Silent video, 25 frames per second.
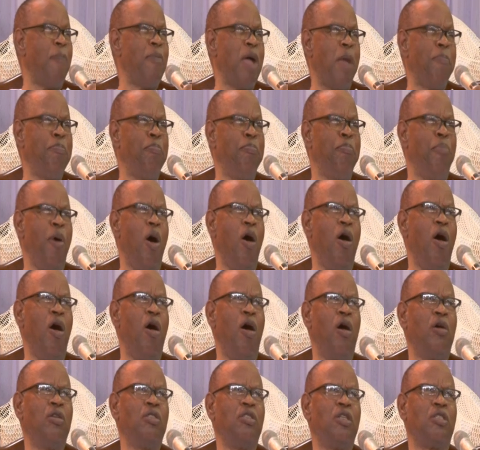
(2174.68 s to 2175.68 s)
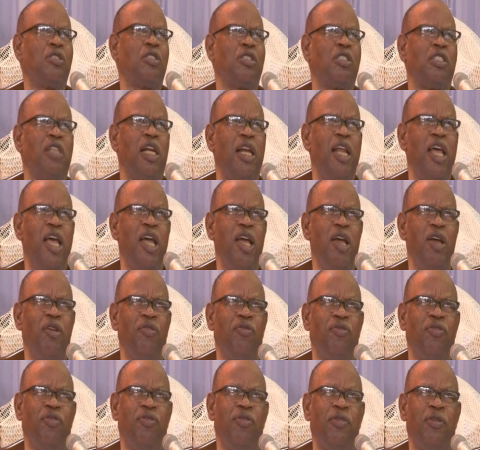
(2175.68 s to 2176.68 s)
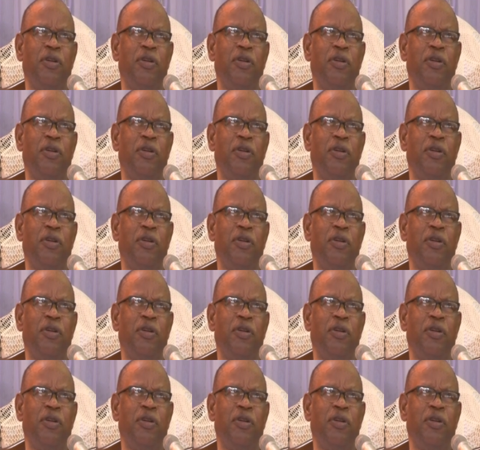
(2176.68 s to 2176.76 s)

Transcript: I'm a bond slave.